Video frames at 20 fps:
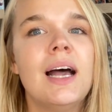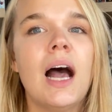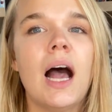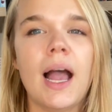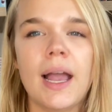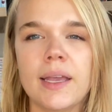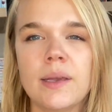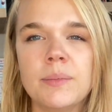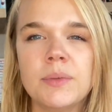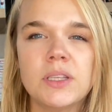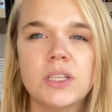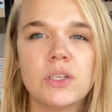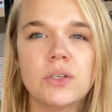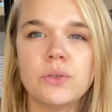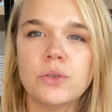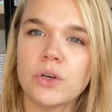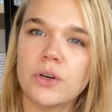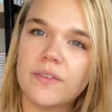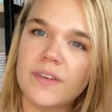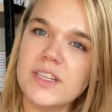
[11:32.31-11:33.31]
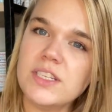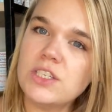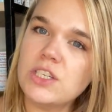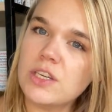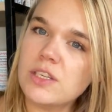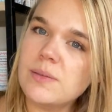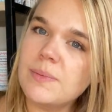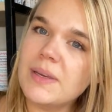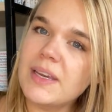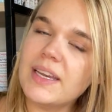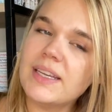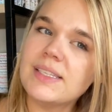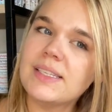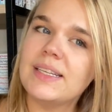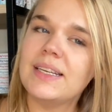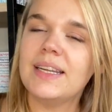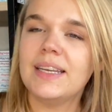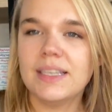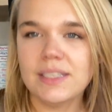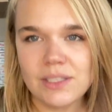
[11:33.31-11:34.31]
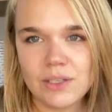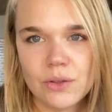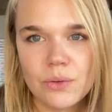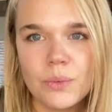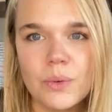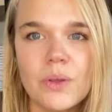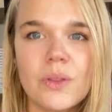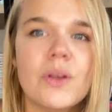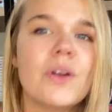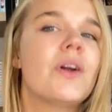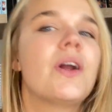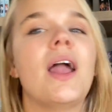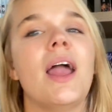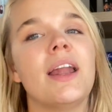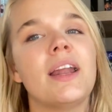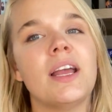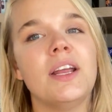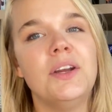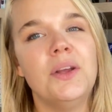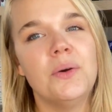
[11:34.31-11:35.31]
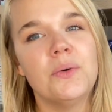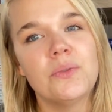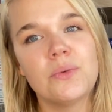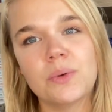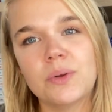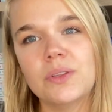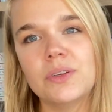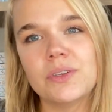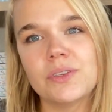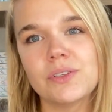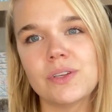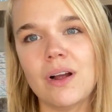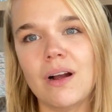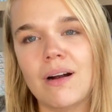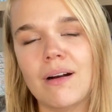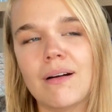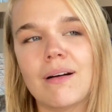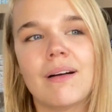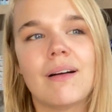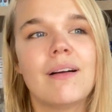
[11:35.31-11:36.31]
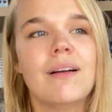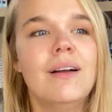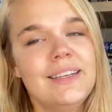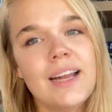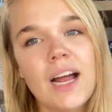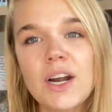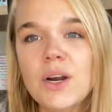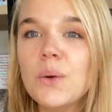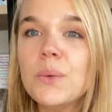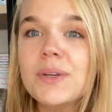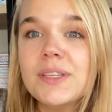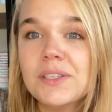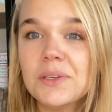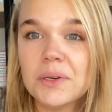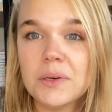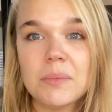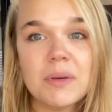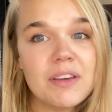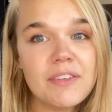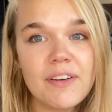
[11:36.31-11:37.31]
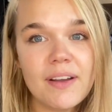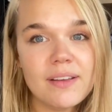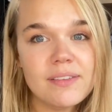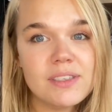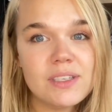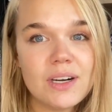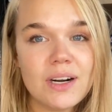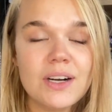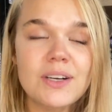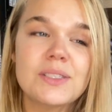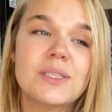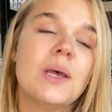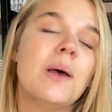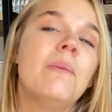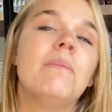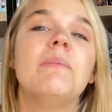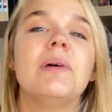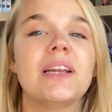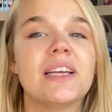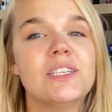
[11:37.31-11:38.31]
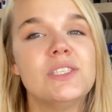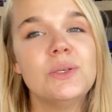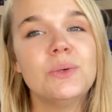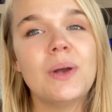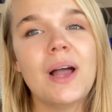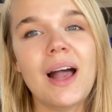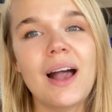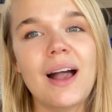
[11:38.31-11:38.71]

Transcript: I am a little nervous just because it is a thriller, and I know thrillers are not always going to be 5 stars, but I do